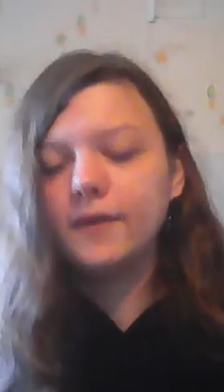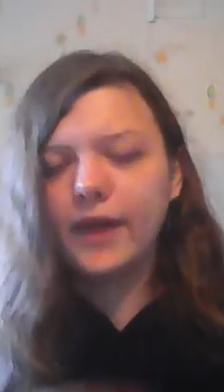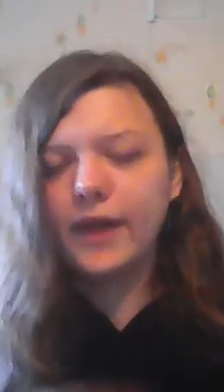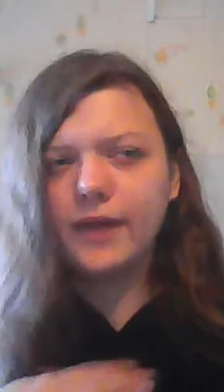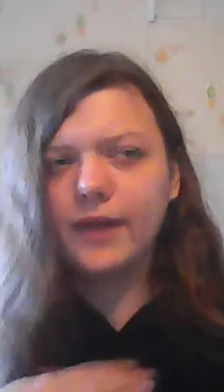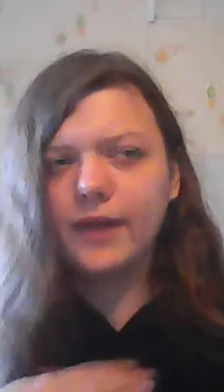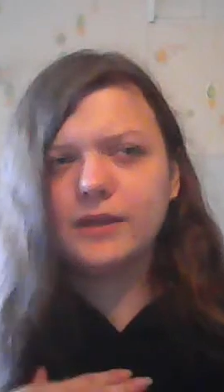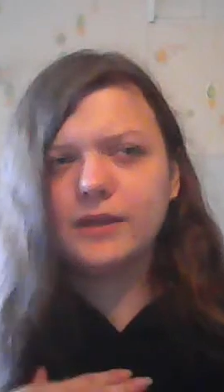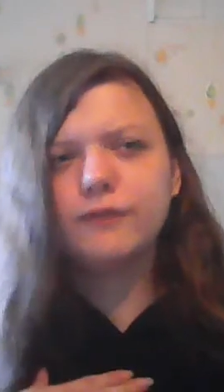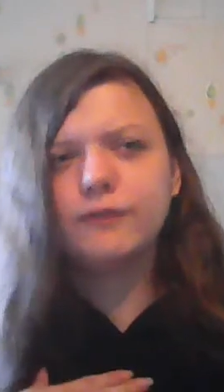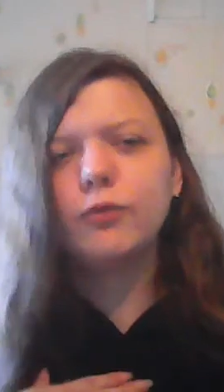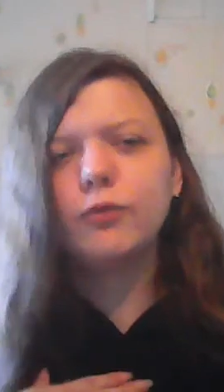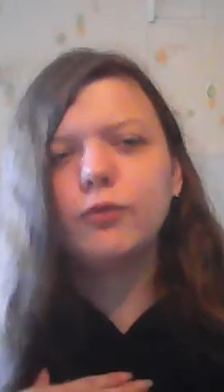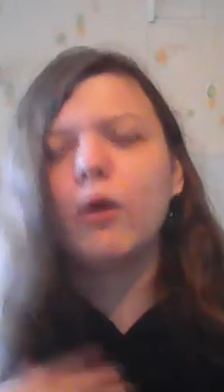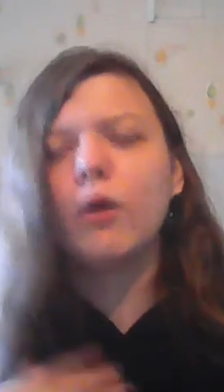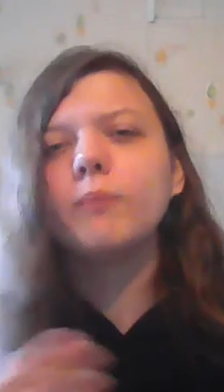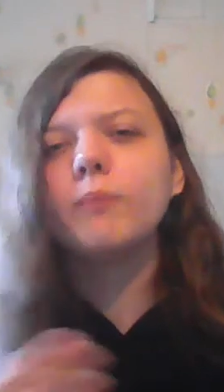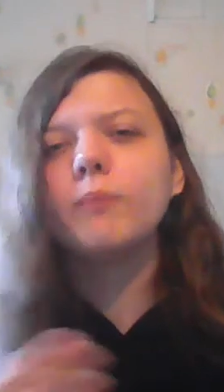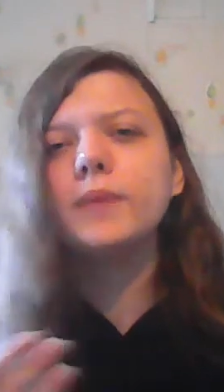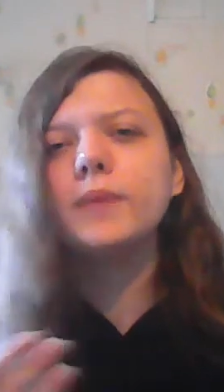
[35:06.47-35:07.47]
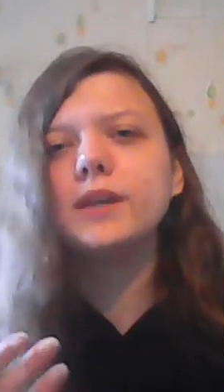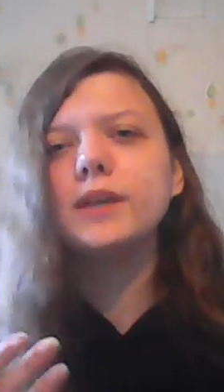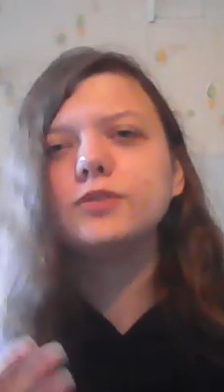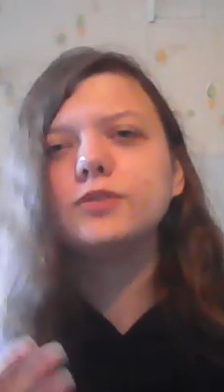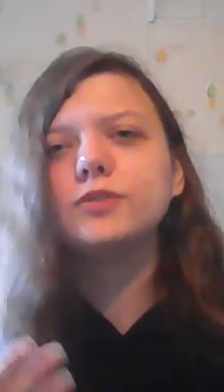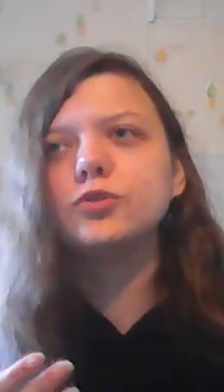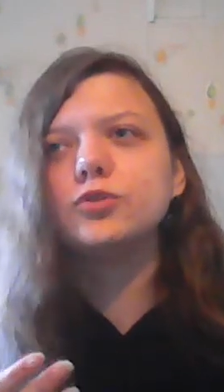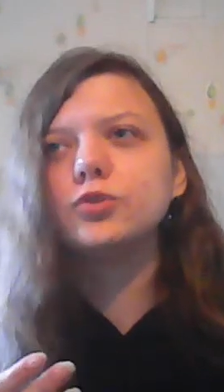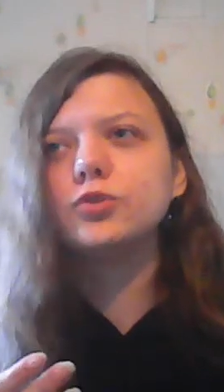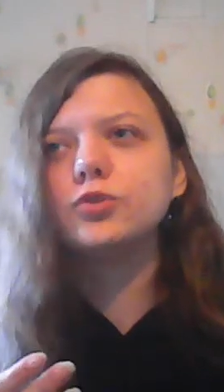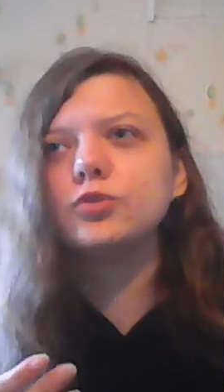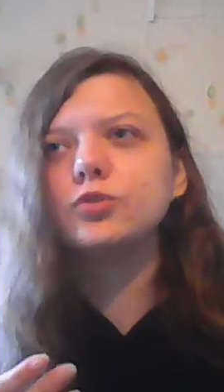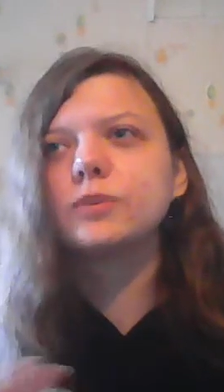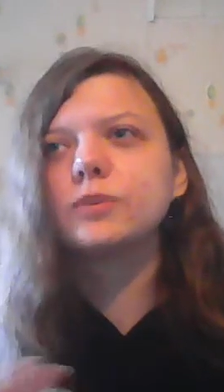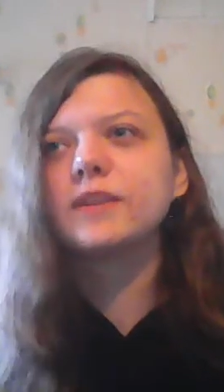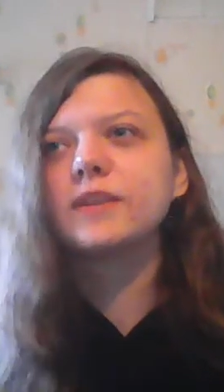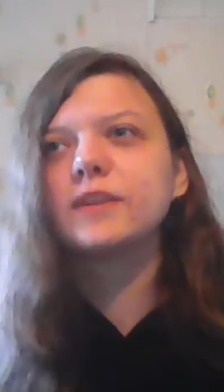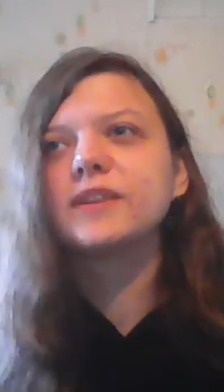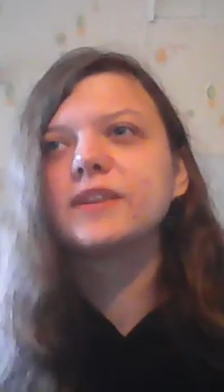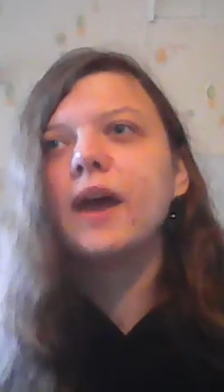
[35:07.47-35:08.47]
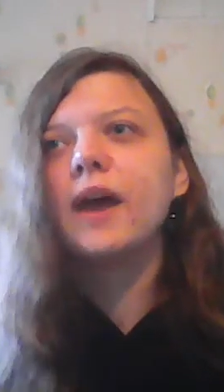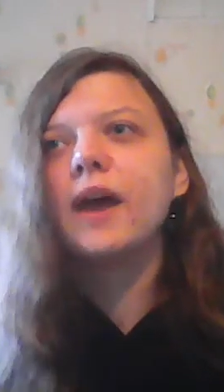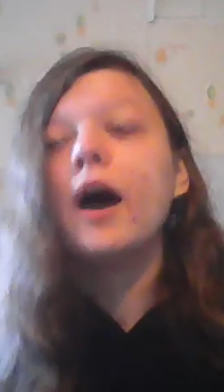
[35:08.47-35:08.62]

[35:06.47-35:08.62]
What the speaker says: And if you want me to do some things.